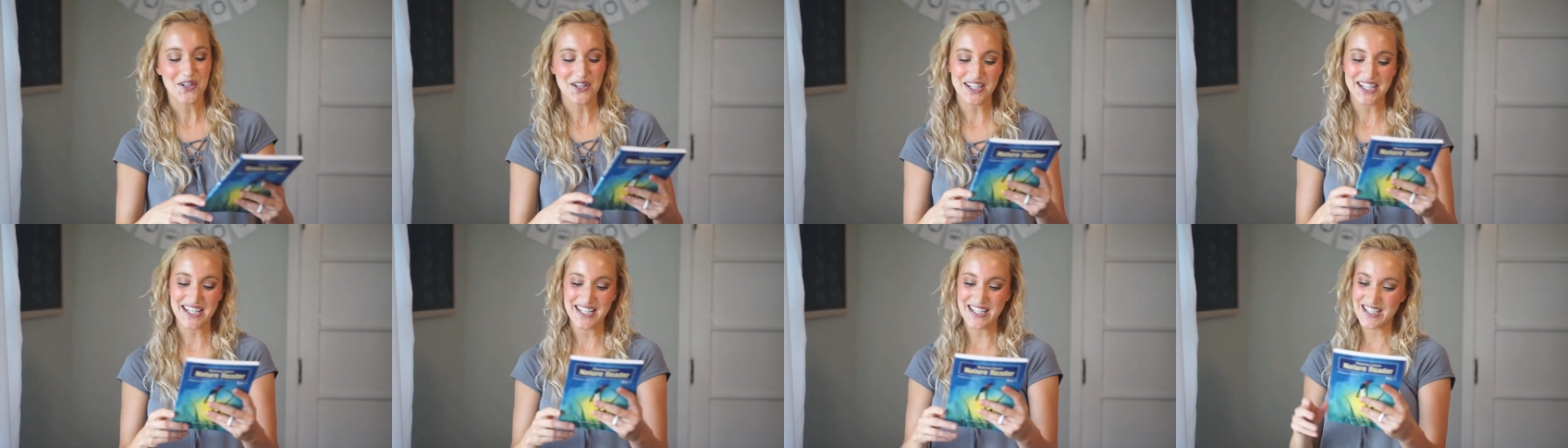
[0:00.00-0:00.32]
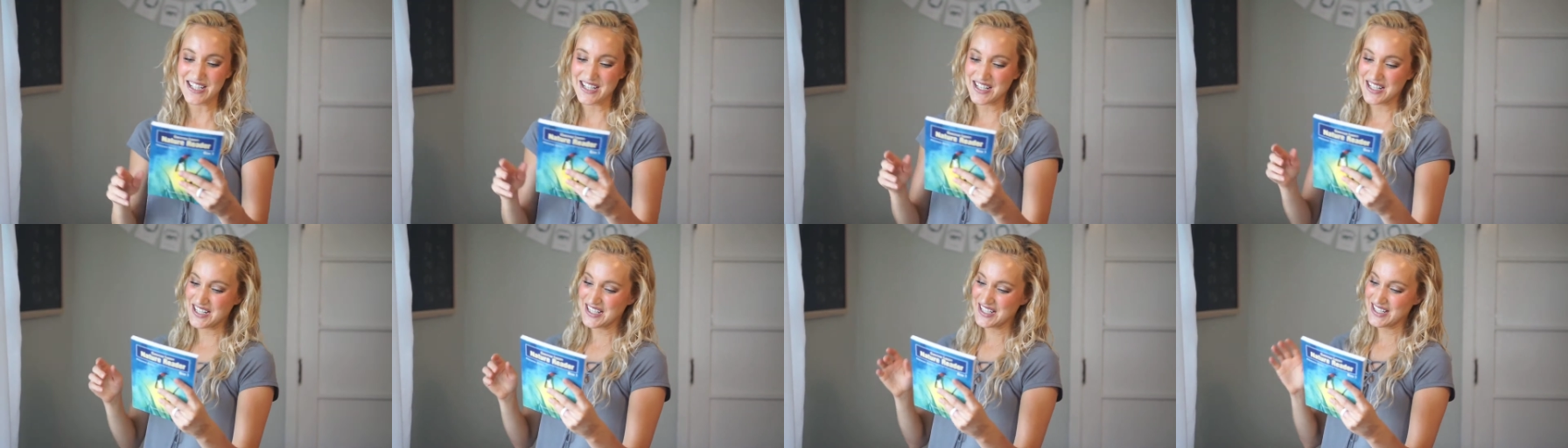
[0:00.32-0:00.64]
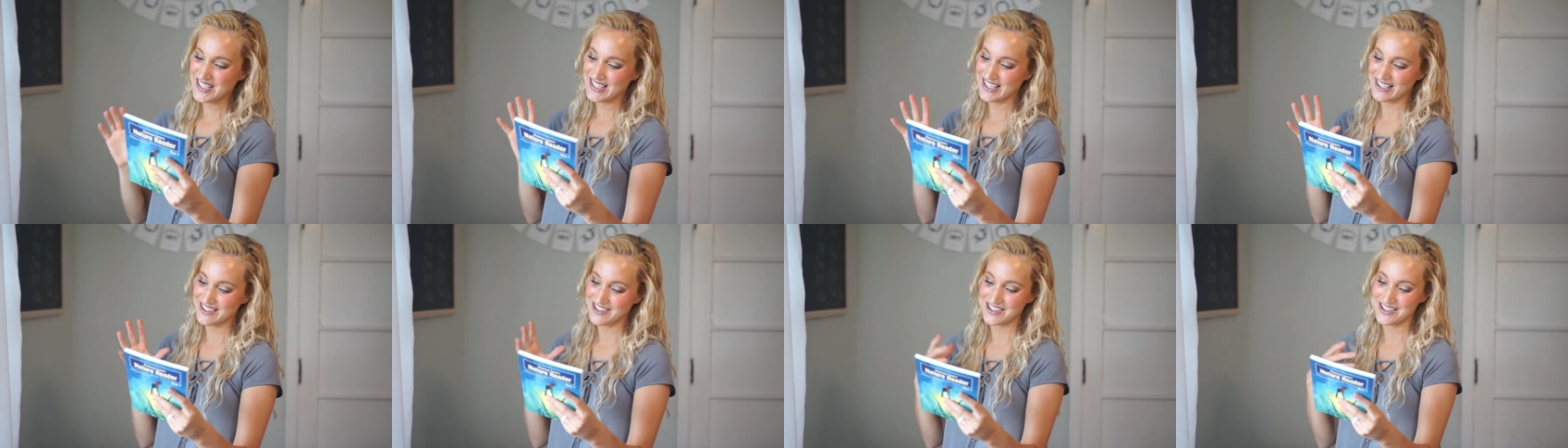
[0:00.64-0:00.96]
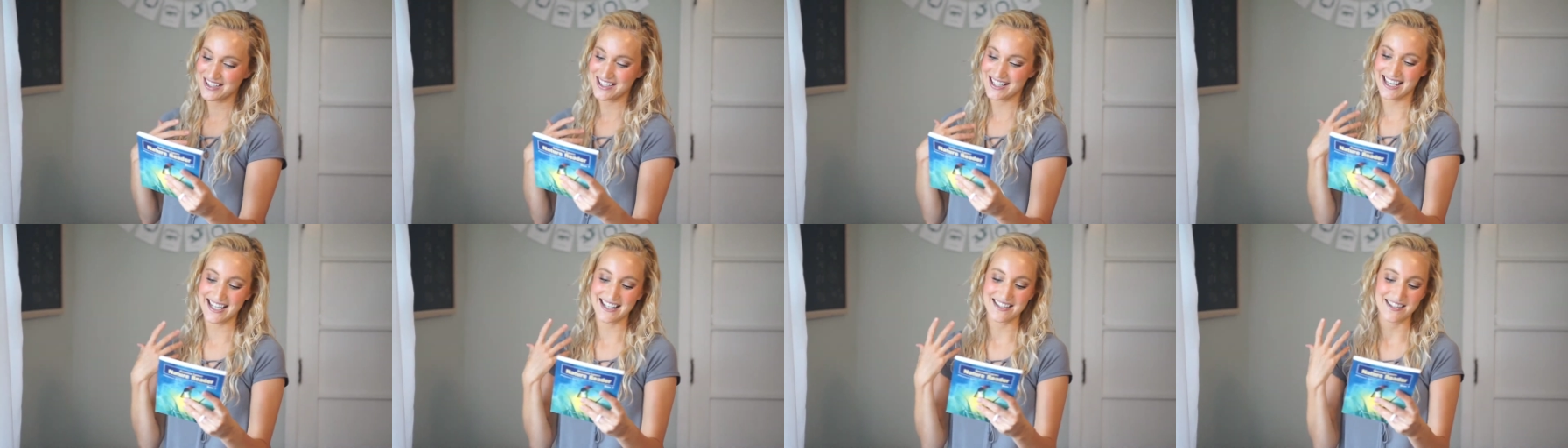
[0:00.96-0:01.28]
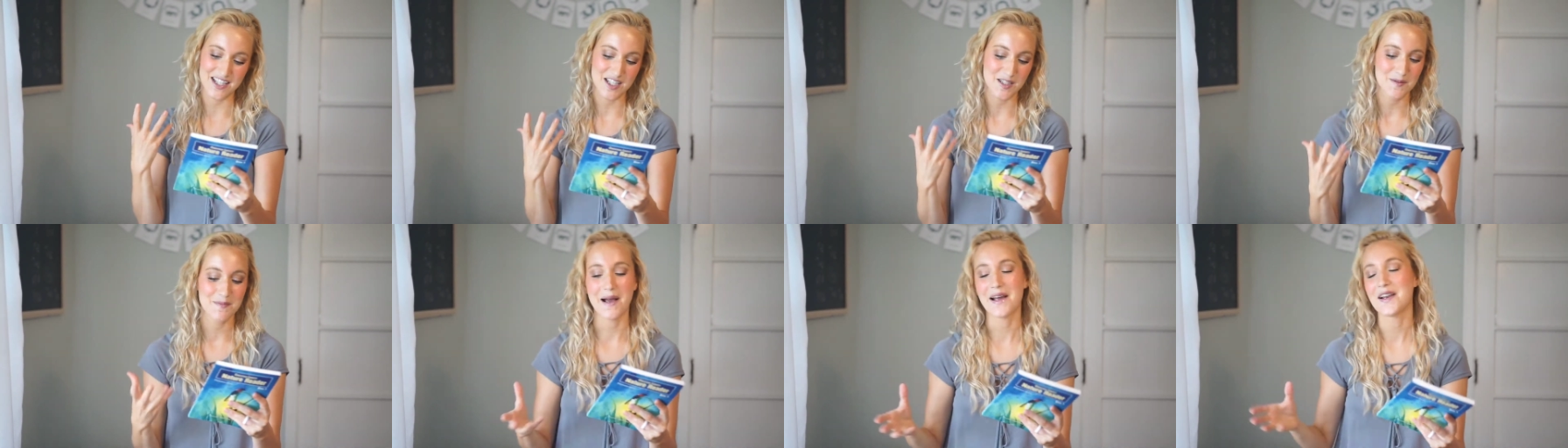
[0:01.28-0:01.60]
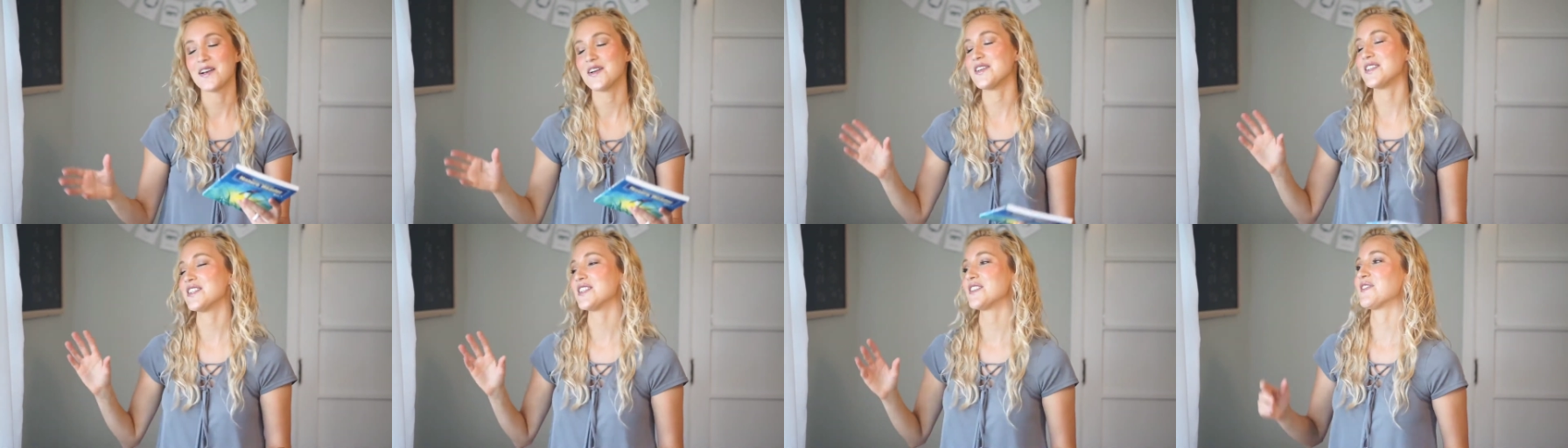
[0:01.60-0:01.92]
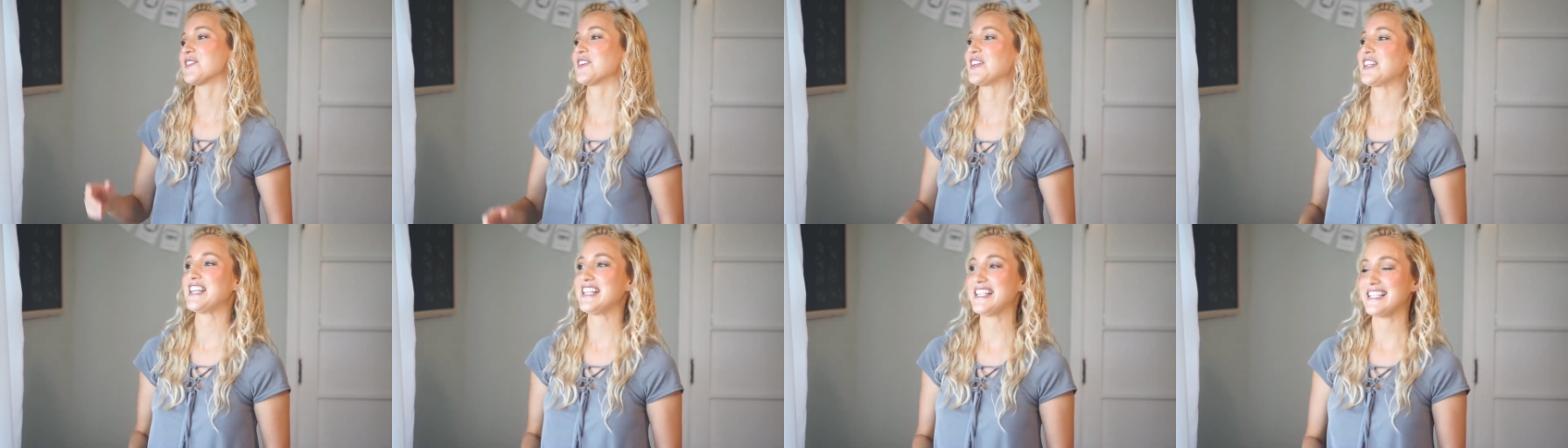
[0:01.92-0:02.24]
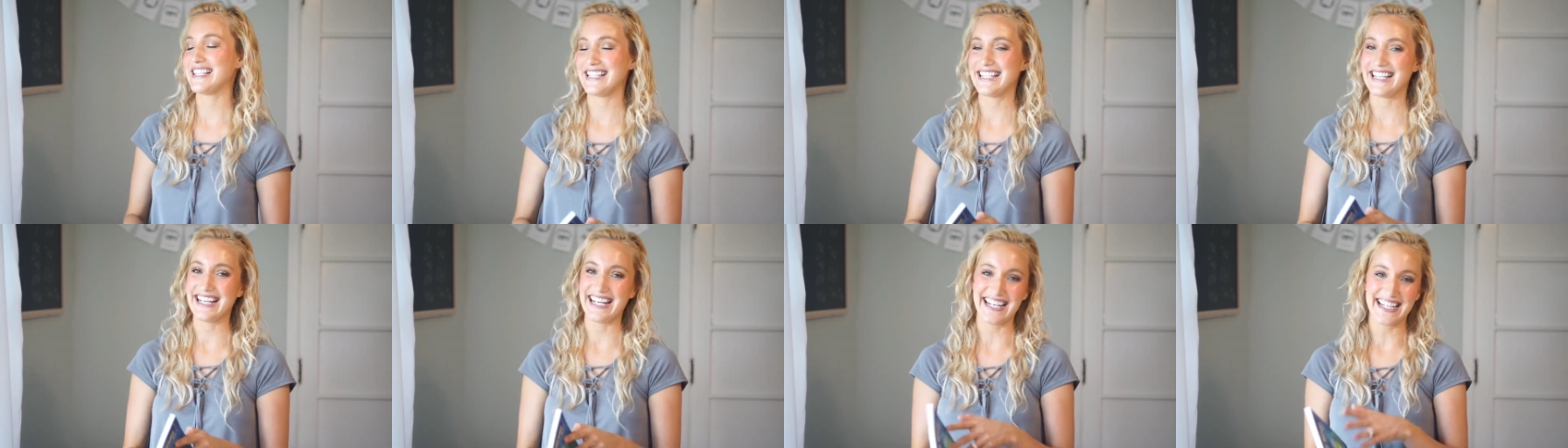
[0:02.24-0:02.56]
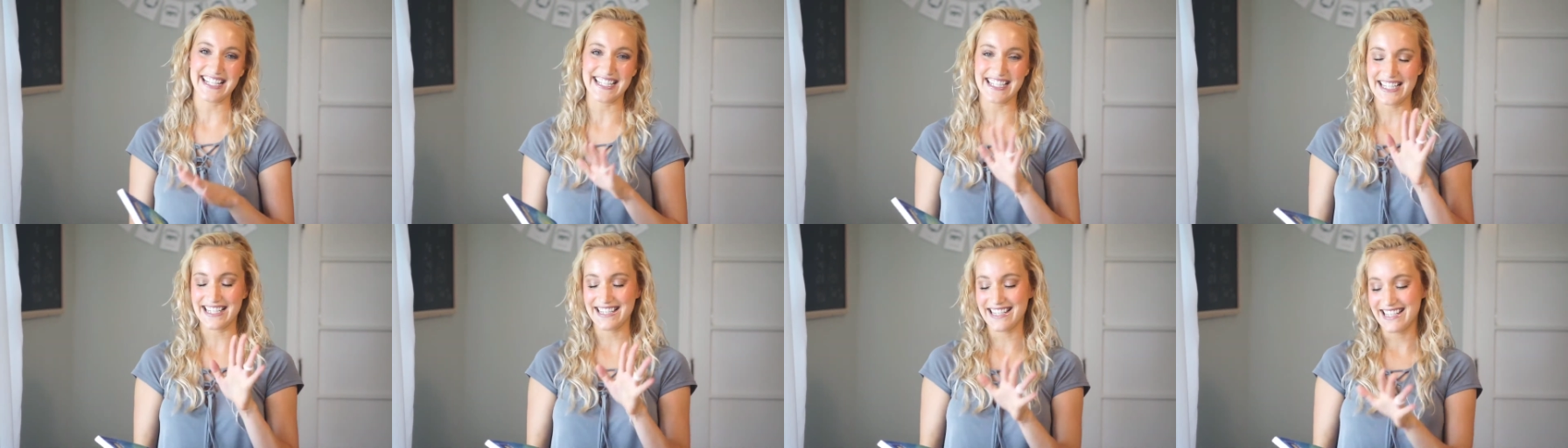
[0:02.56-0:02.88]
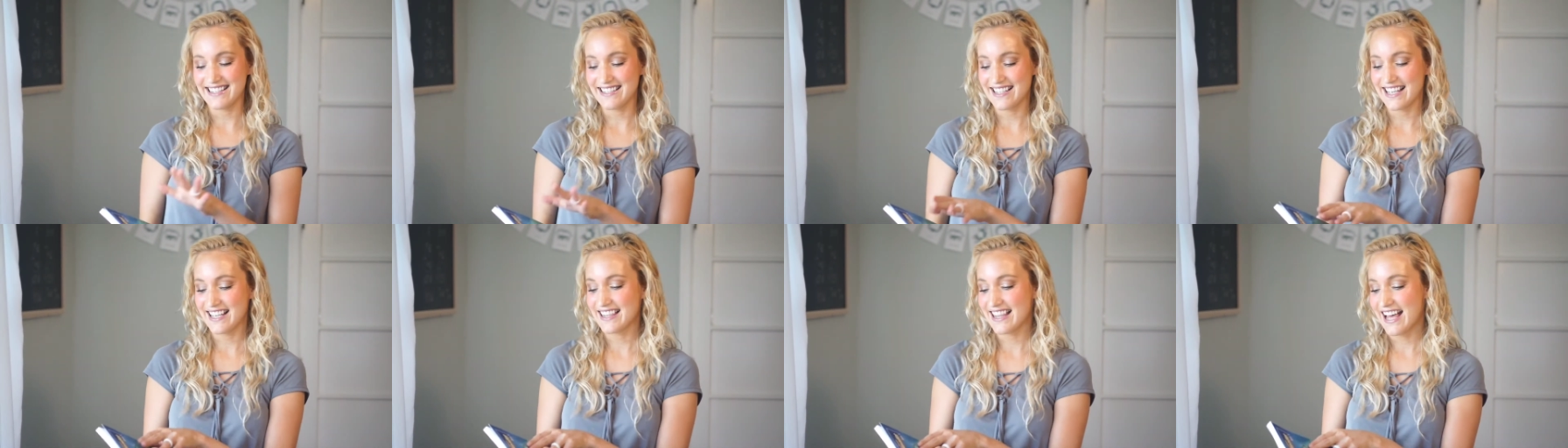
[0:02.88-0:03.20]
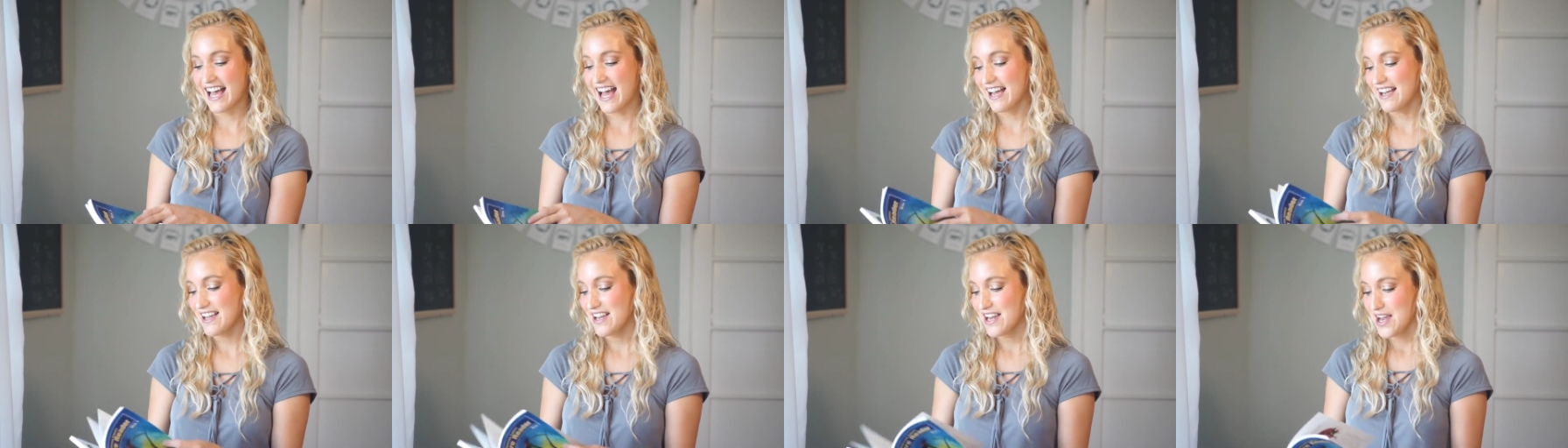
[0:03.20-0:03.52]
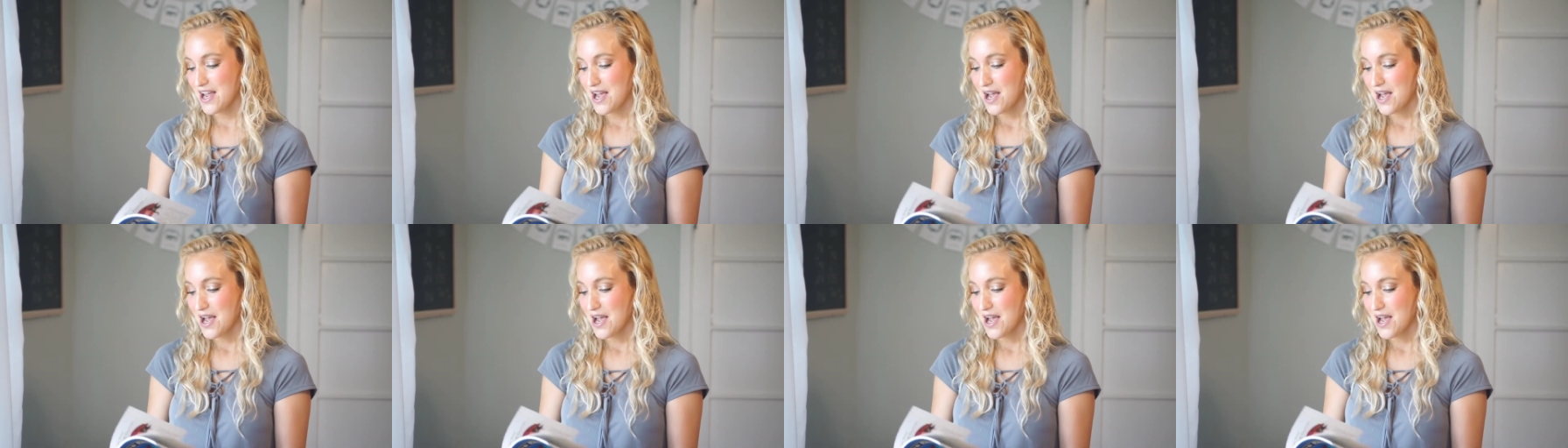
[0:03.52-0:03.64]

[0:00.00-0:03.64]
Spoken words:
creatures, such as like the spiders, fleas, and ants, and things like that.